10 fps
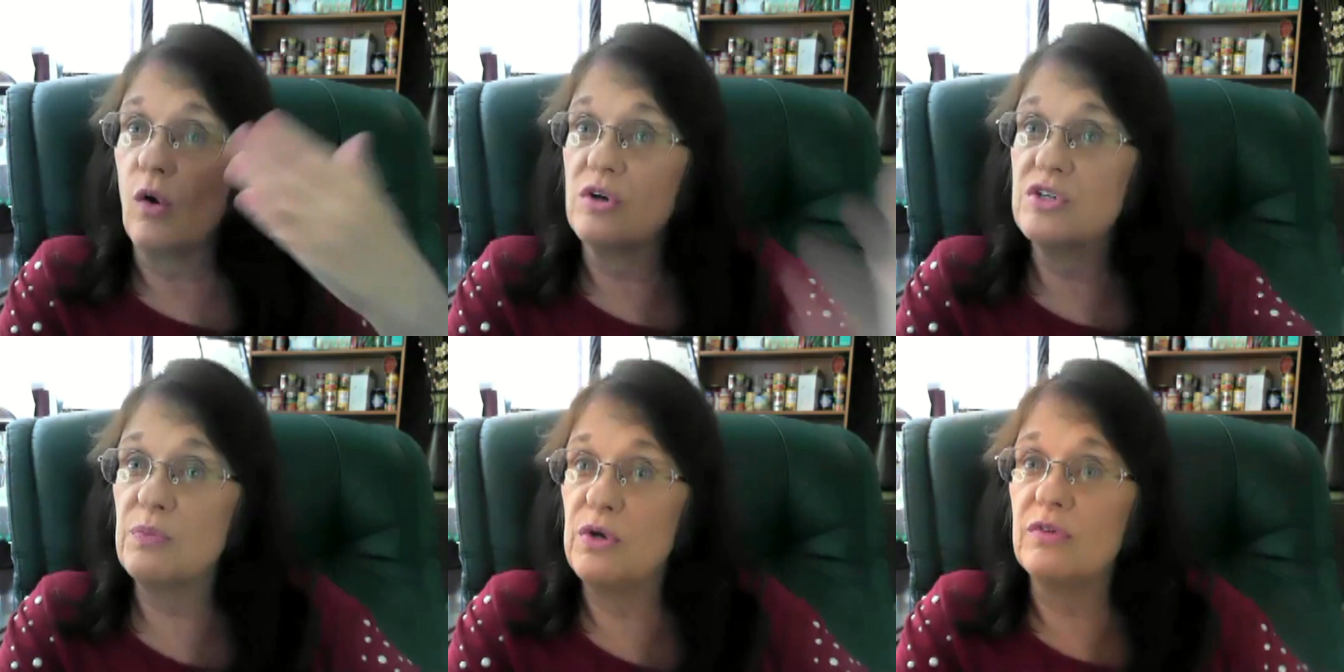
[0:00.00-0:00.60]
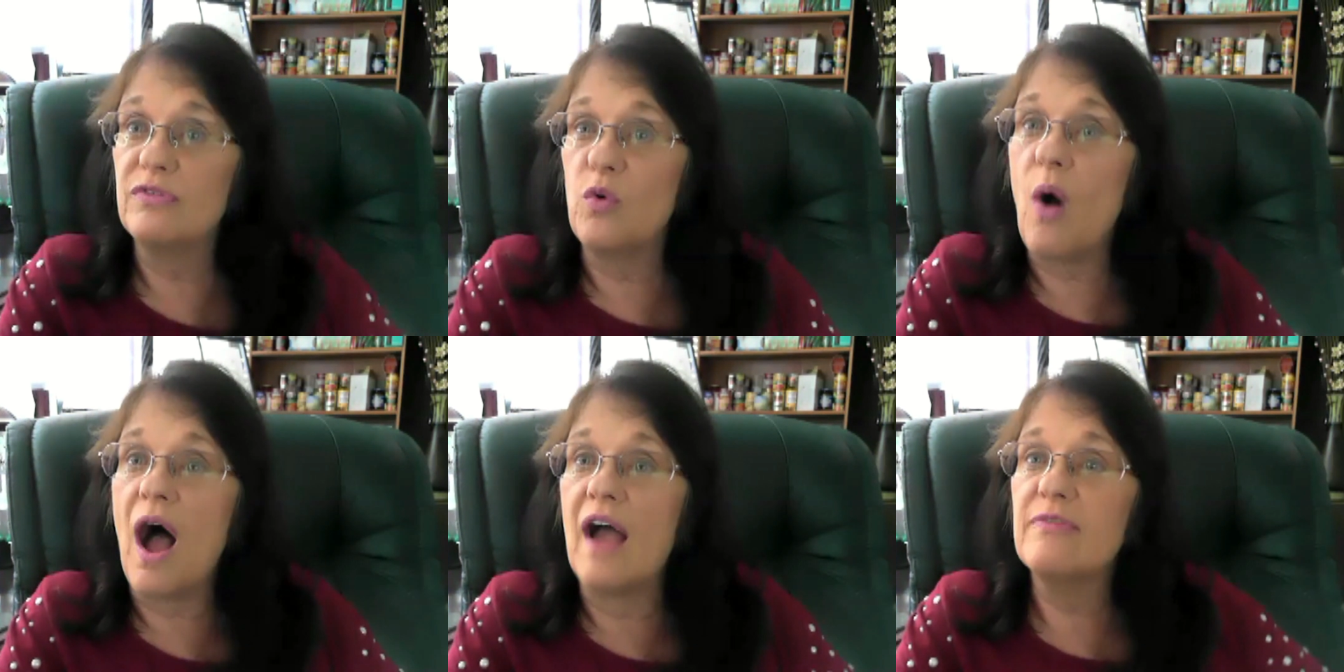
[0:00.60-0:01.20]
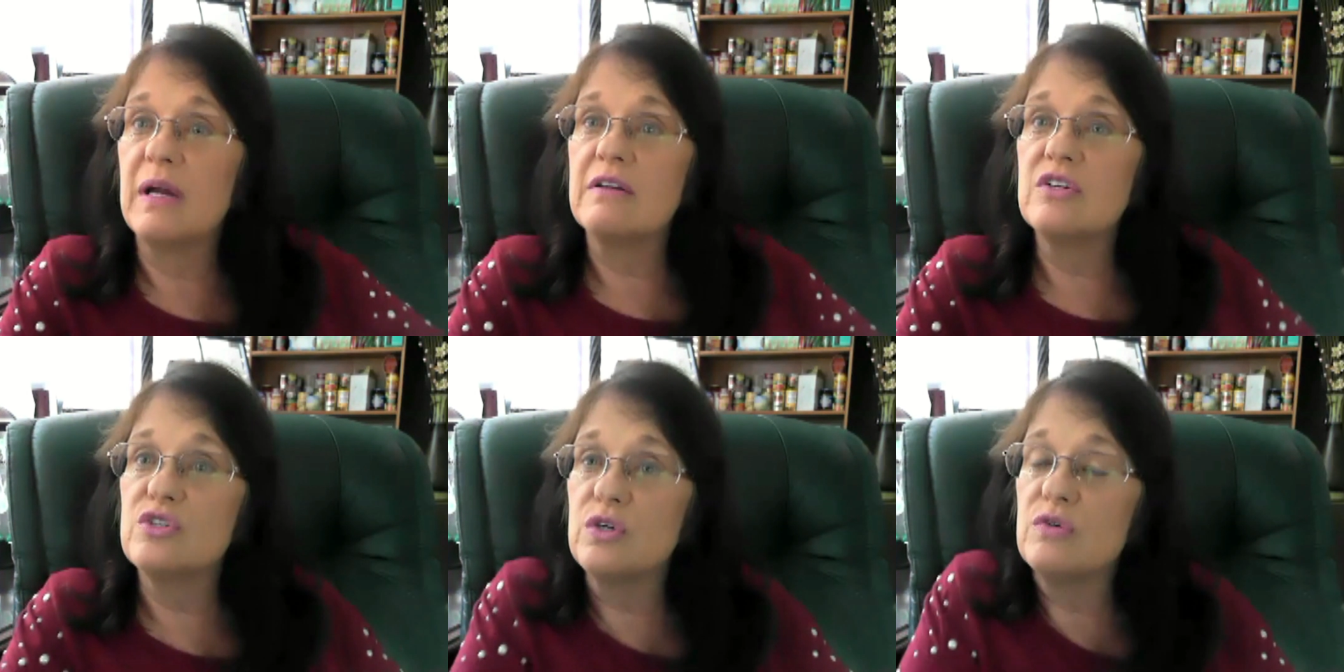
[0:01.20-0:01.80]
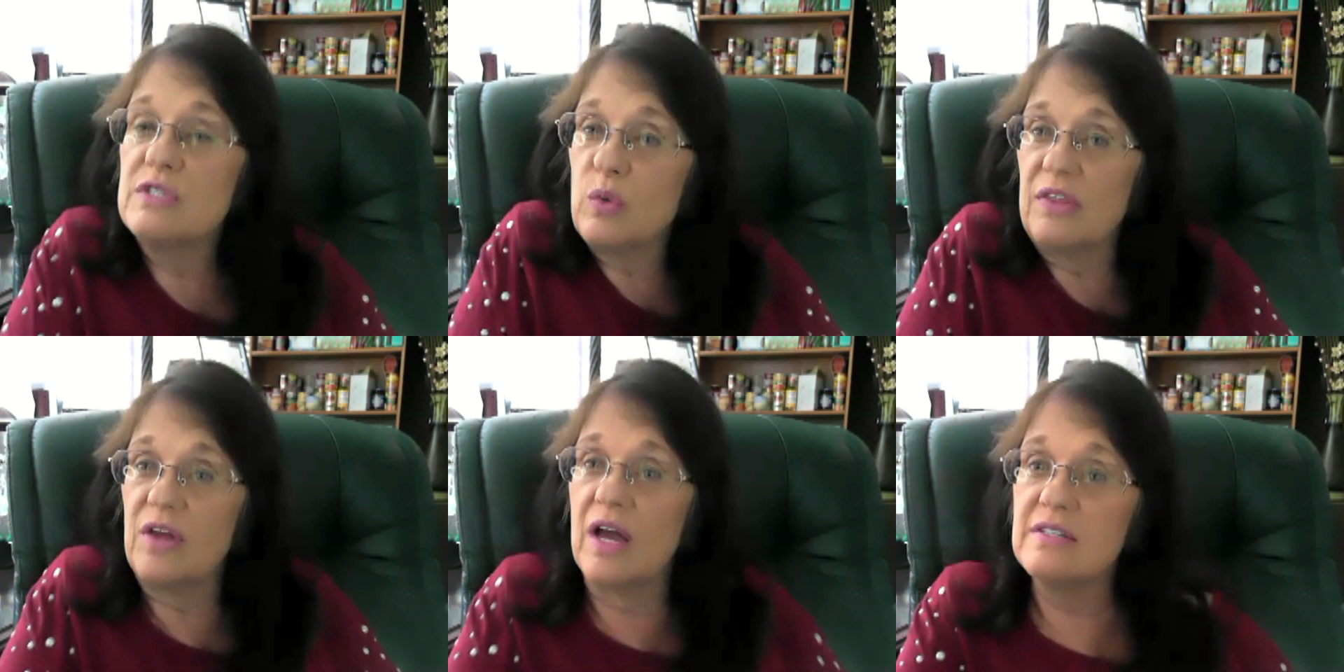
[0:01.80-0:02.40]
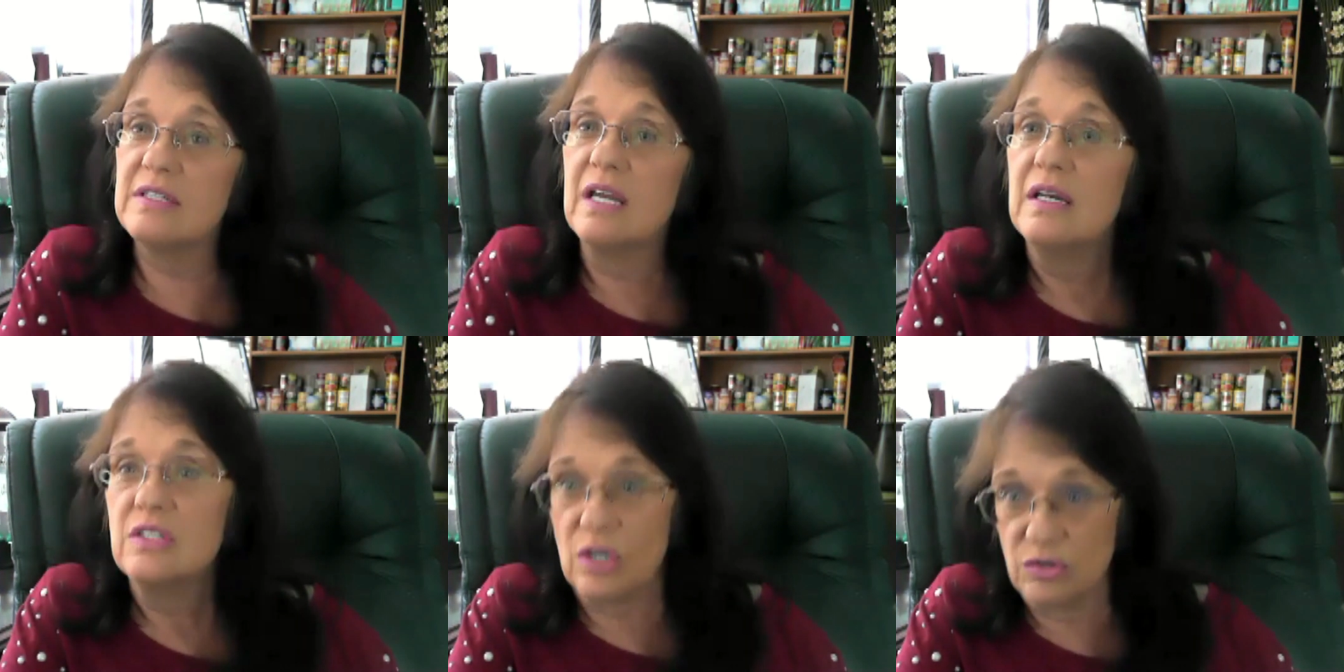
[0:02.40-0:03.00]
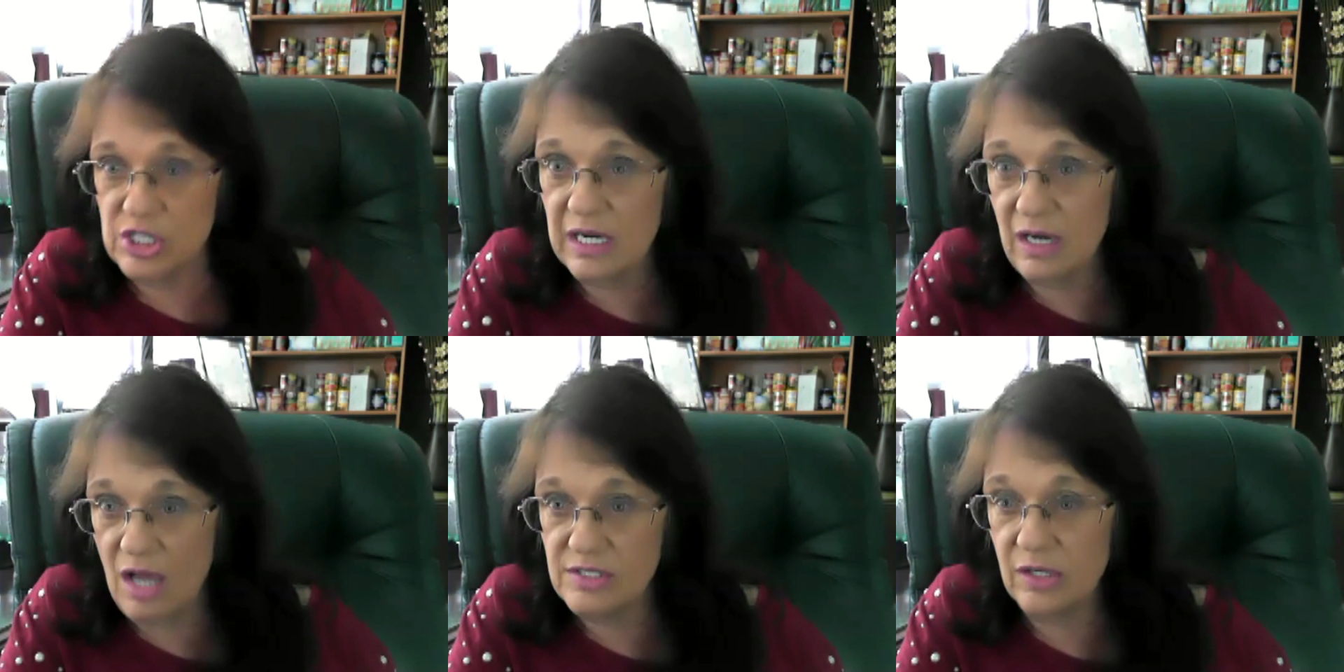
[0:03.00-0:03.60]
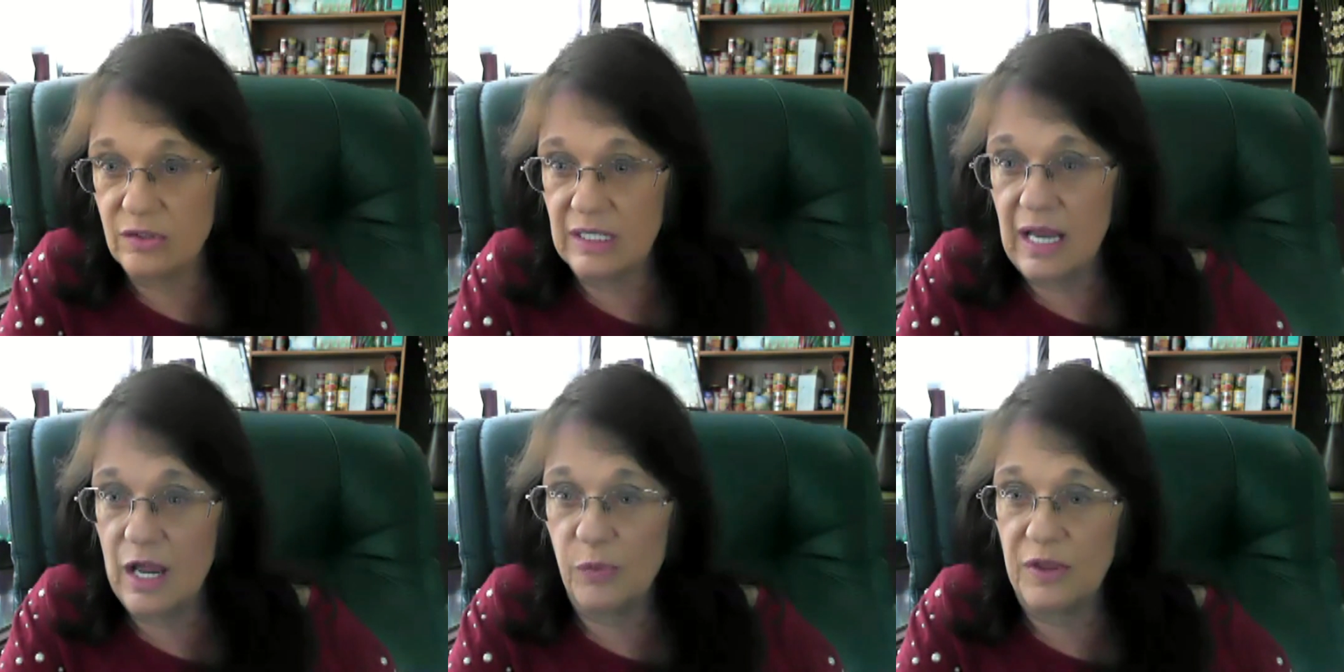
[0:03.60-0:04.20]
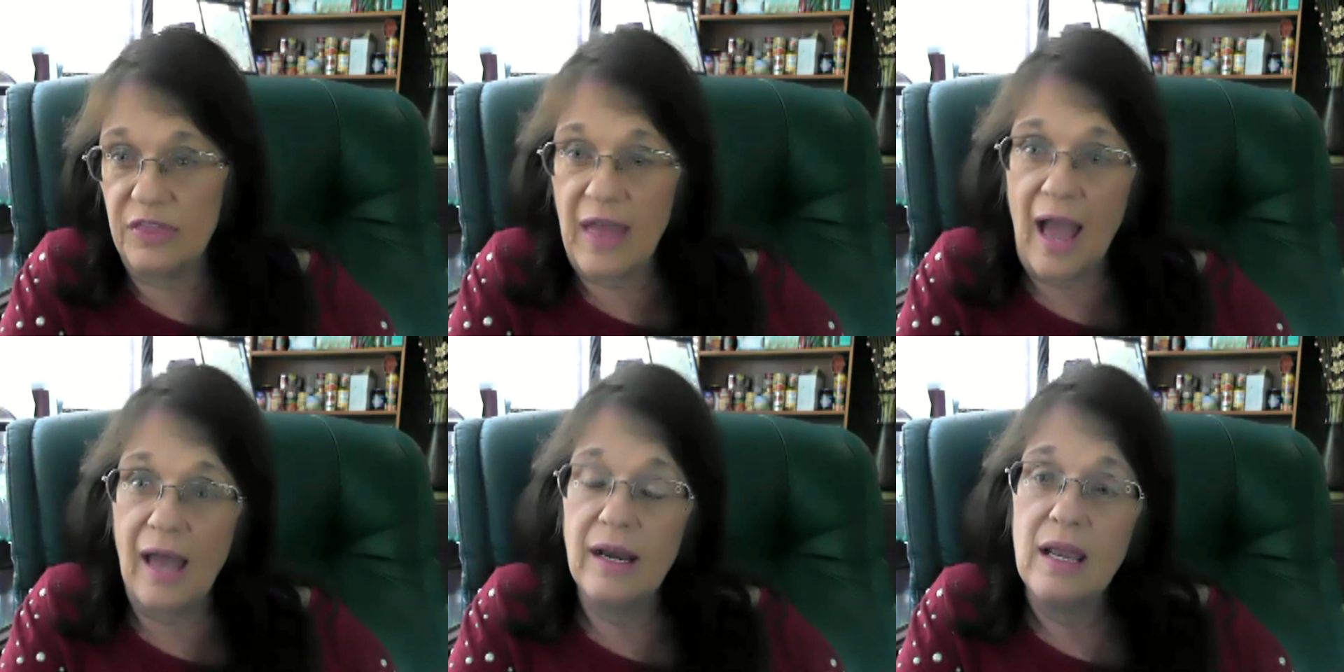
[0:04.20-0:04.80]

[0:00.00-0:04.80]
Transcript: of course, your beautiful wife, Mary Sue, is with us, so she can also can help with that.